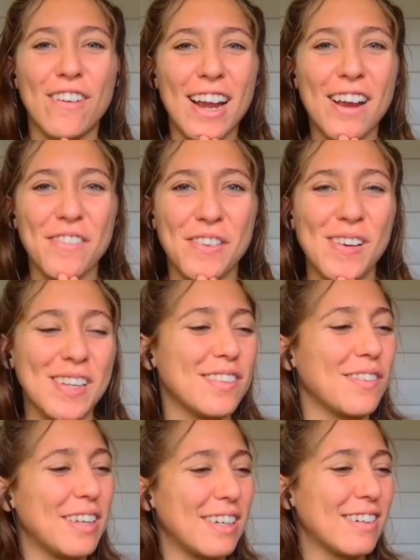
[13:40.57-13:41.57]
everyone,
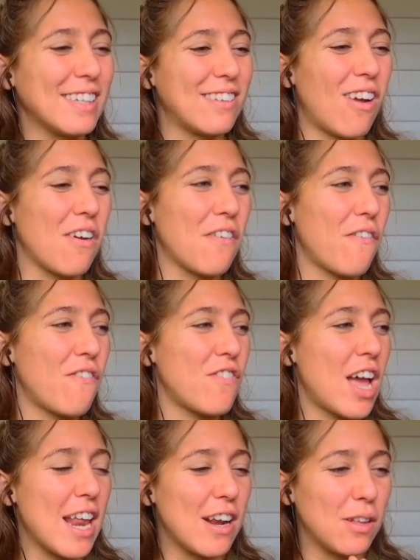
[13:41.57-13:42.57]
so here is our
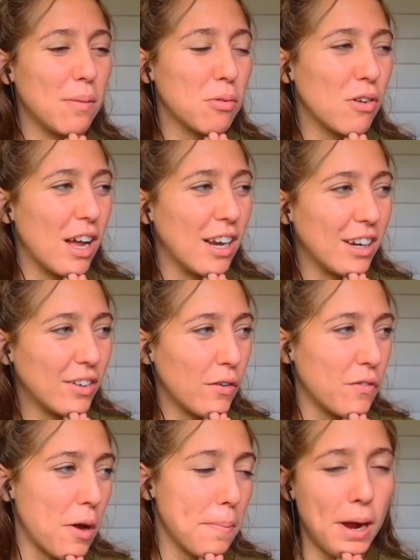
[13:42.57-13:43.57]
final product
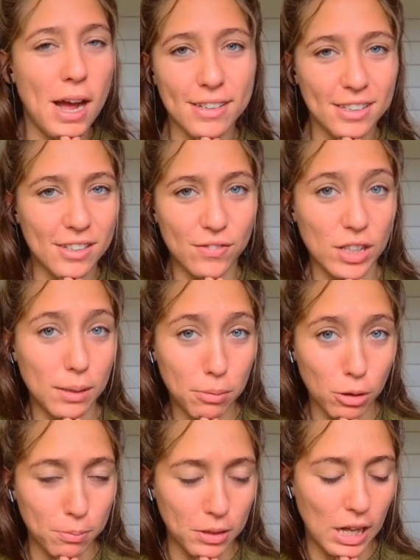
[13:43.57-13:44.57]
of our Positively
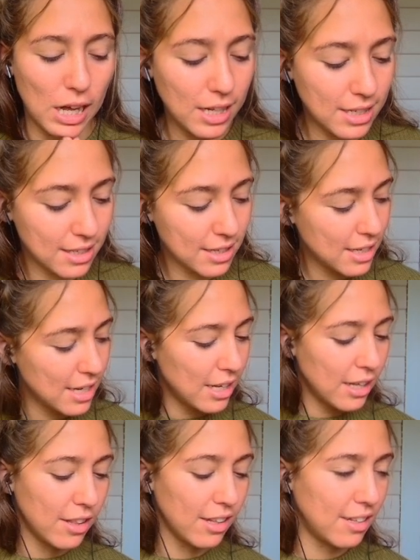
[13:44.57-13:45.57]
Purple hut.
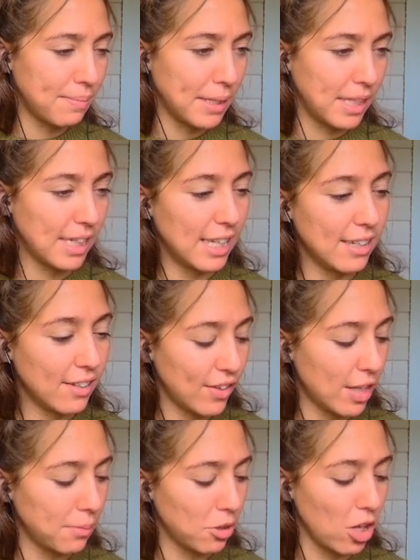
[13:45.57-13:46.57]
This build is
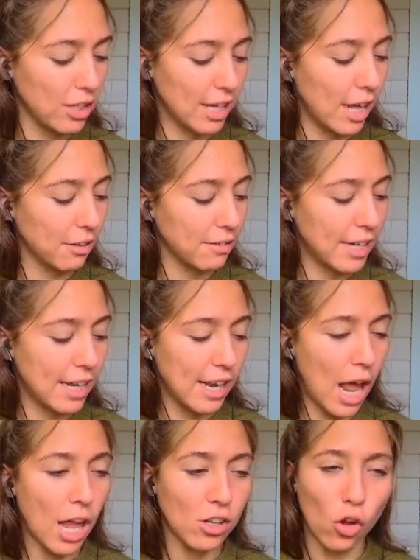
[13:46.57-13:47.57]
available on the gallery,
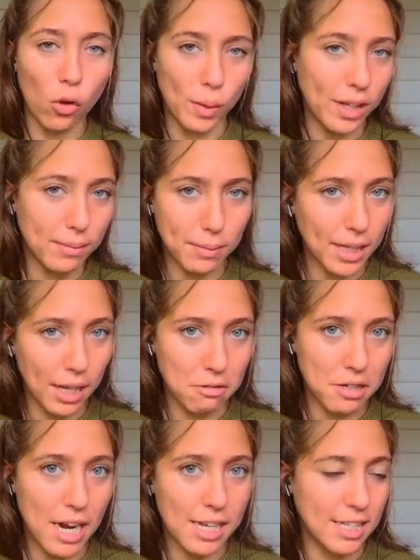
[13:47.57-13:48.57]
and as always, my
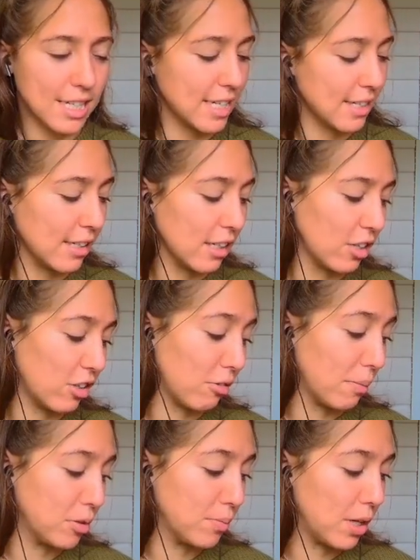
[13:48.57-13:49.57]
gallery ID is in the
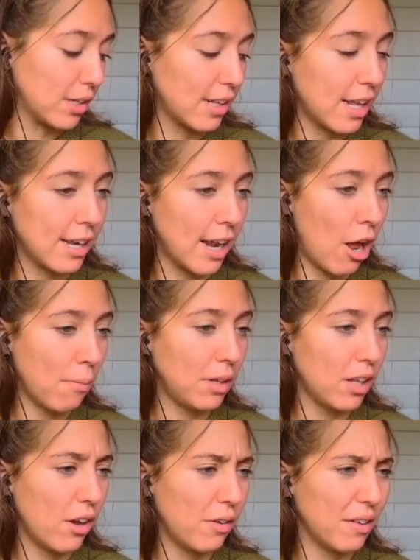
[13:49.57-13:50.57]
description box down
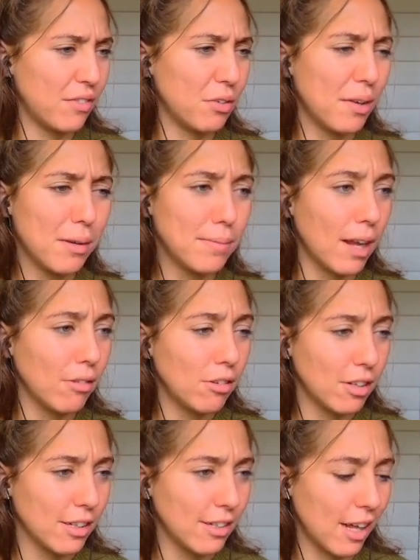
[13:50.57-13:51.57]
below. If you end up
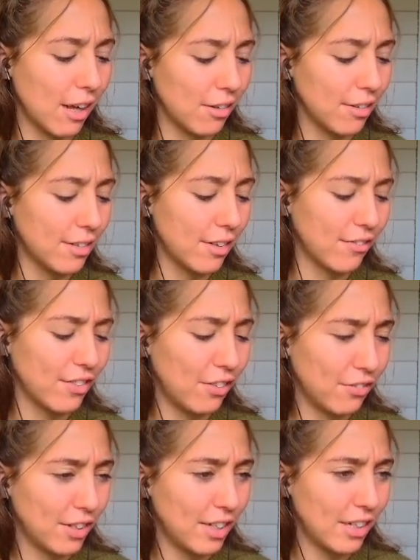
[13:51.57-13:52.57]
downloading this house,
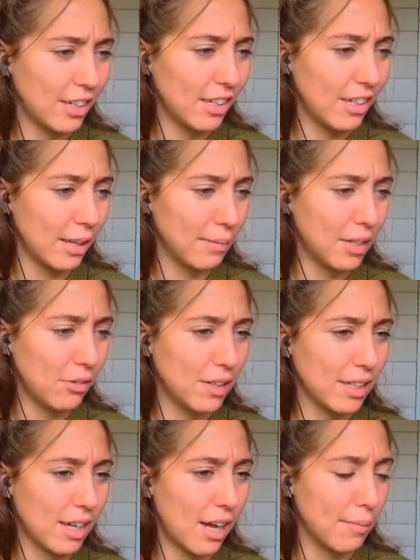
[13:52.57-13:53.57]
feel free to let me know
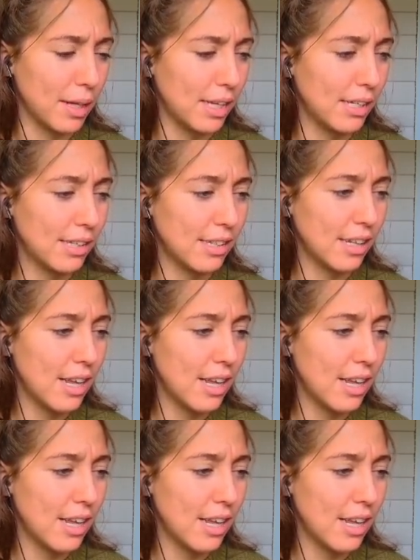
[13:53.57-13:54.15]
in the comments